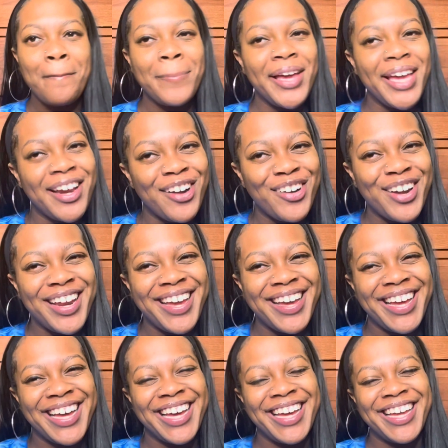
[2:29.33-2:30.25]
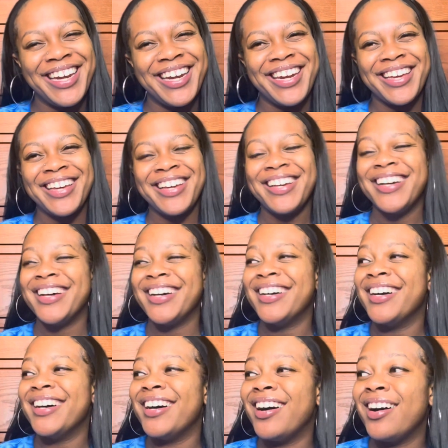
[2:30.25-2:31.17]
period.
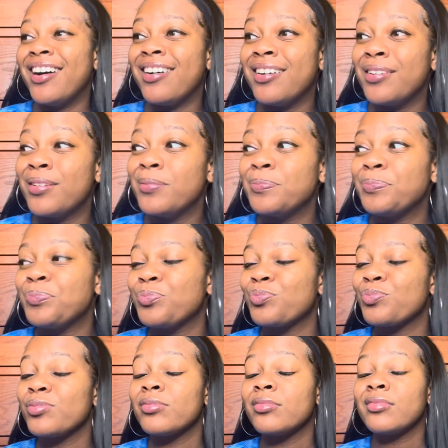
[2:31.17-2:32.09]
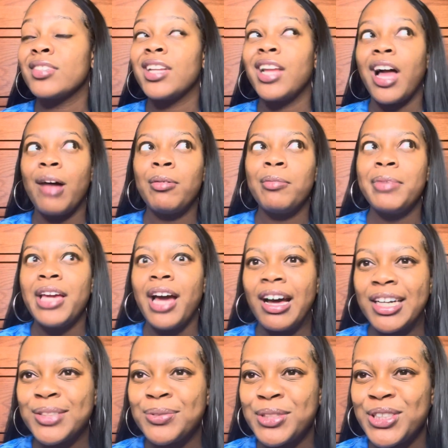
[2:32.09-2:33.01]
Um, I'm gonna be
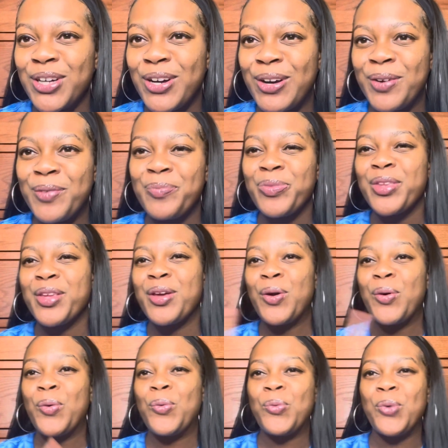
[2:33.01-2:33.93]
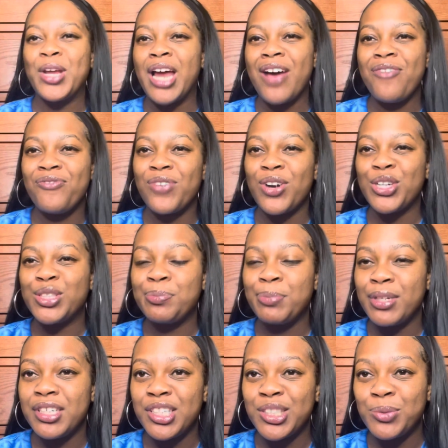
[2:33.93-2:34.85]
honest with y'all. When I first
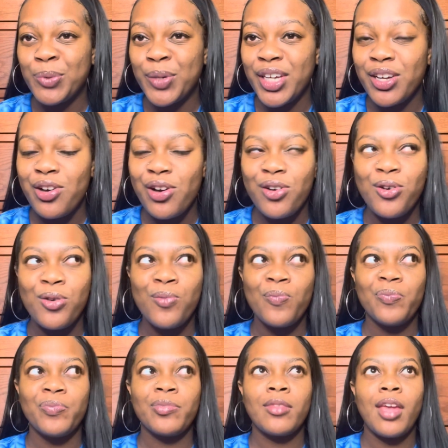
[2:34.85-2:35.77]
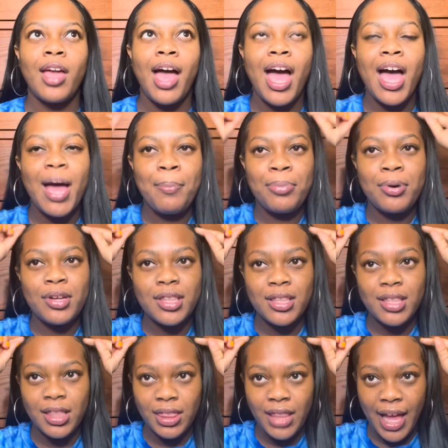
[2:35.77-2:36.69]
put this wig on, I had put
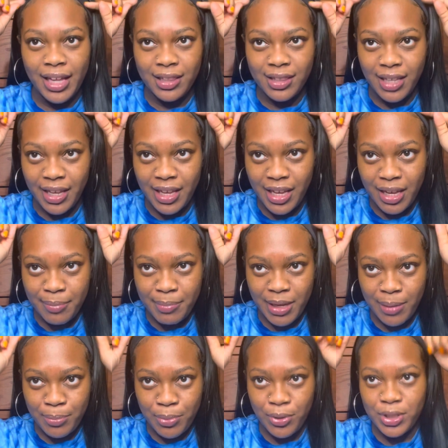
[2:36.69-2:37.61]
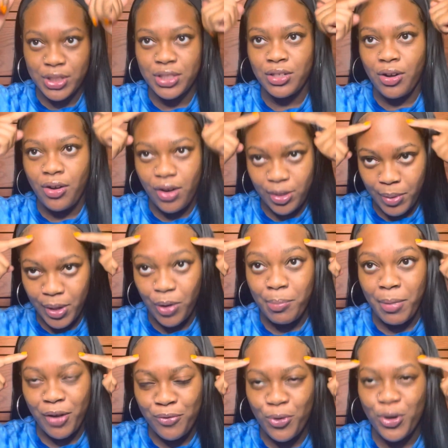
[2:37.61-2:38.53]
like the headband portion all the way on
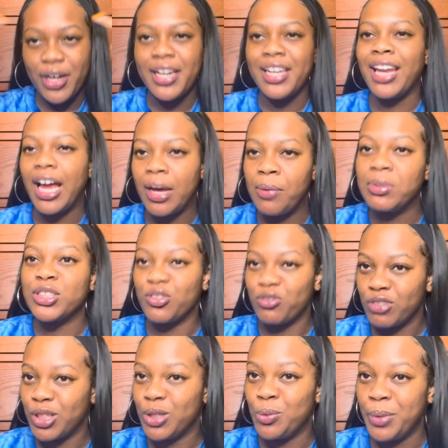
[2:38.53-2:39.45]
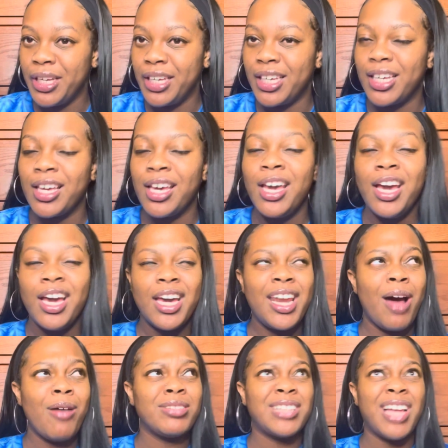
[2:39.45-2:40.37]
my forehead, like it was a real wig.
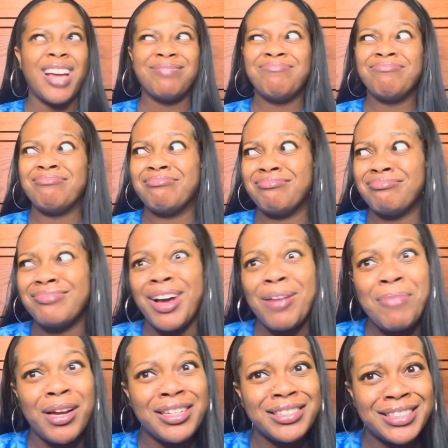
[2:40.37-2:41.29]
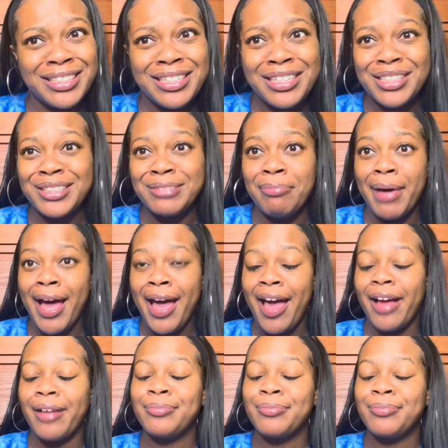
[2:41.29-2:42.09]
And I was like, mm -mm, I'm about to send this back.